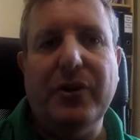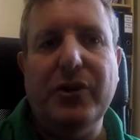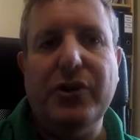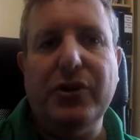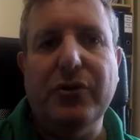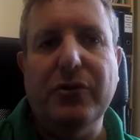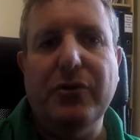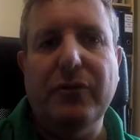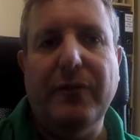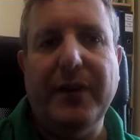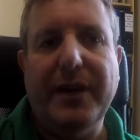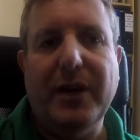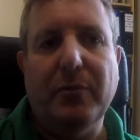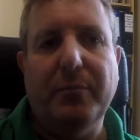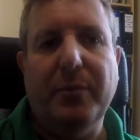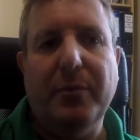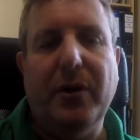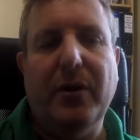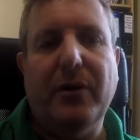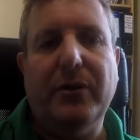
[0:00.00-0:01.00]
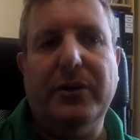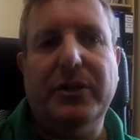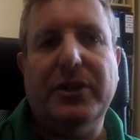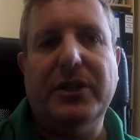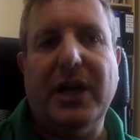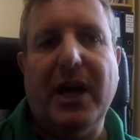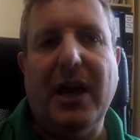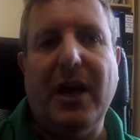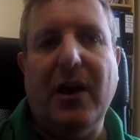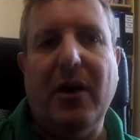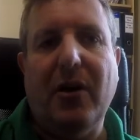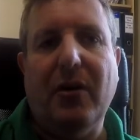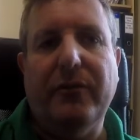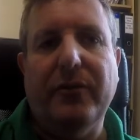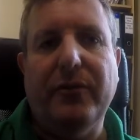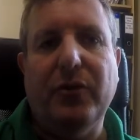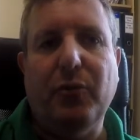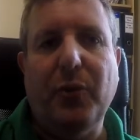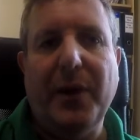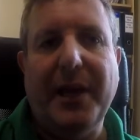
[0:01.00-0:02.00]
two video blogs of
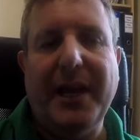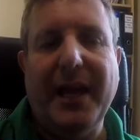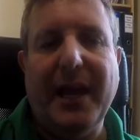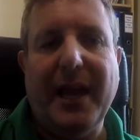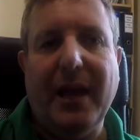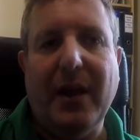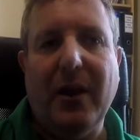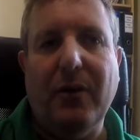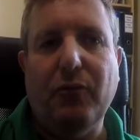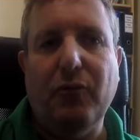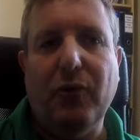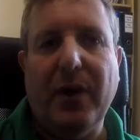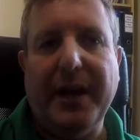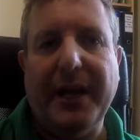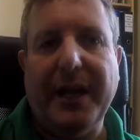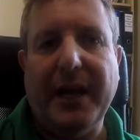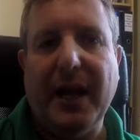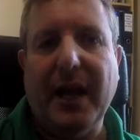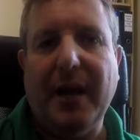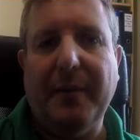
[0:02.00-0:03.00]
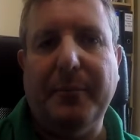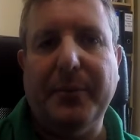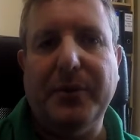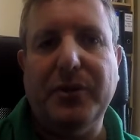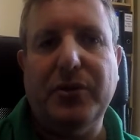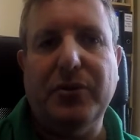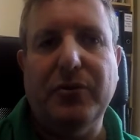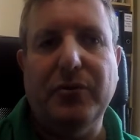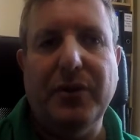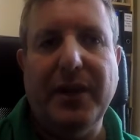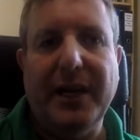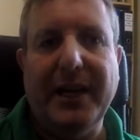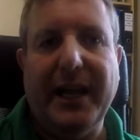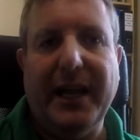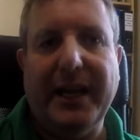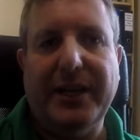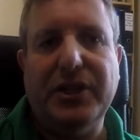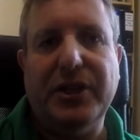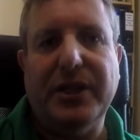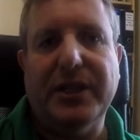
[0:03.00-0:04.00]
the week running up to the
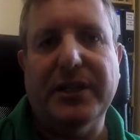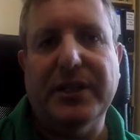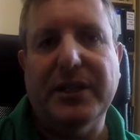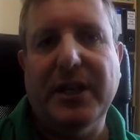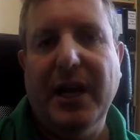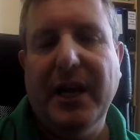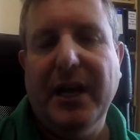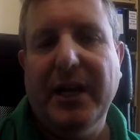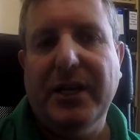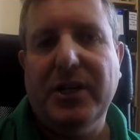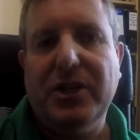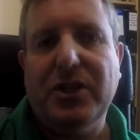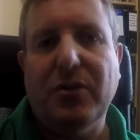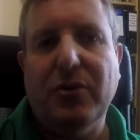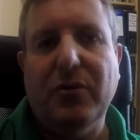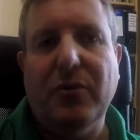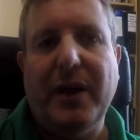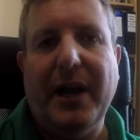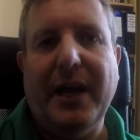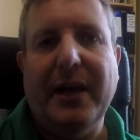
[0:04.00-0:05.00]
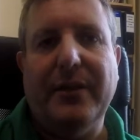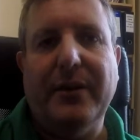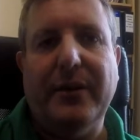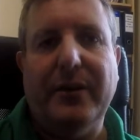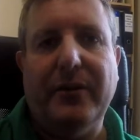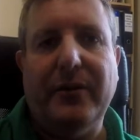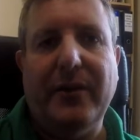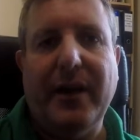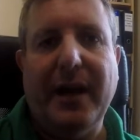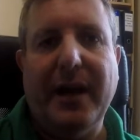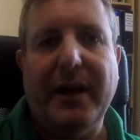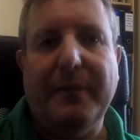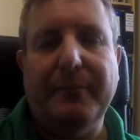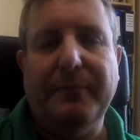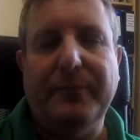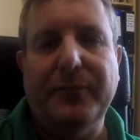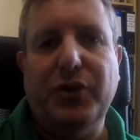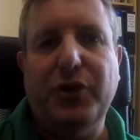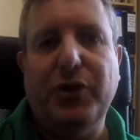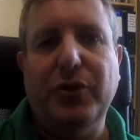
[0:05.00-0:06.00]
elections. So
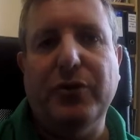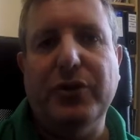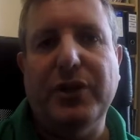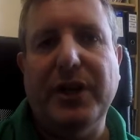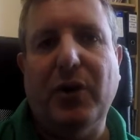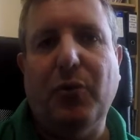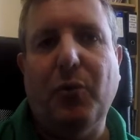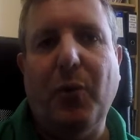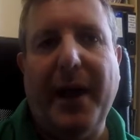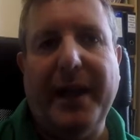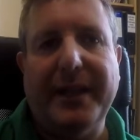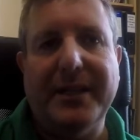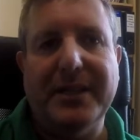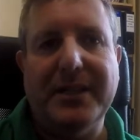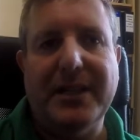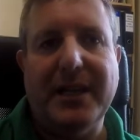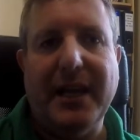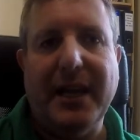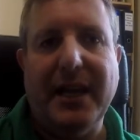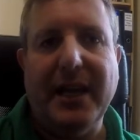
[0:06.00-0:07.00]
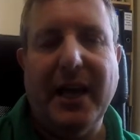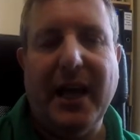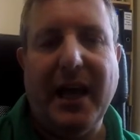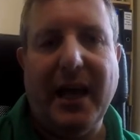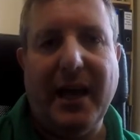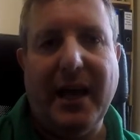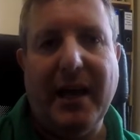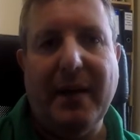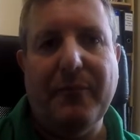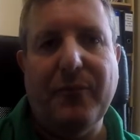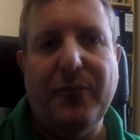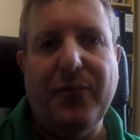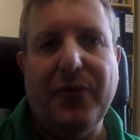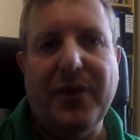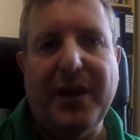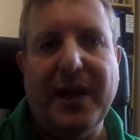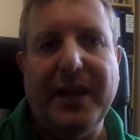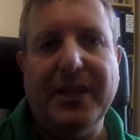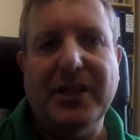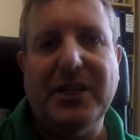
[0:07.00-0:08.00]
either Tuesday or Wednesday,
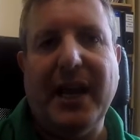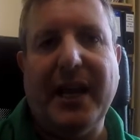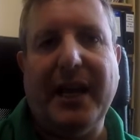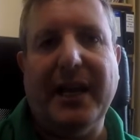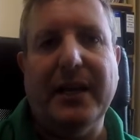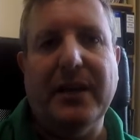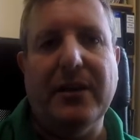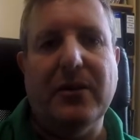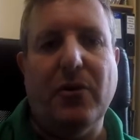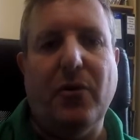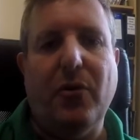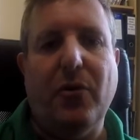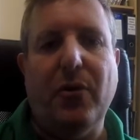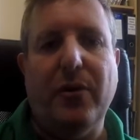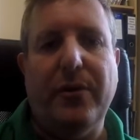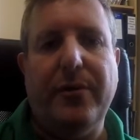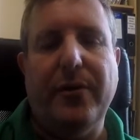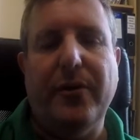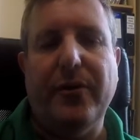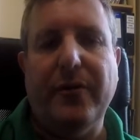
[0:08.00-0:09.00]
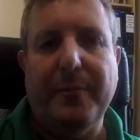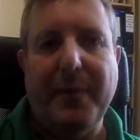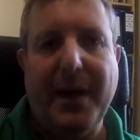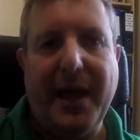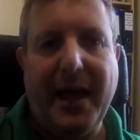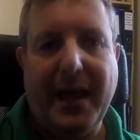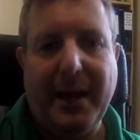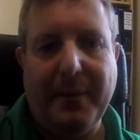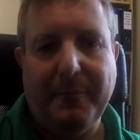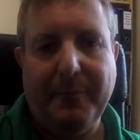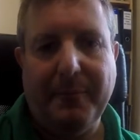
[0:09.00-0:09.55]
the 2nd or 3rd of May.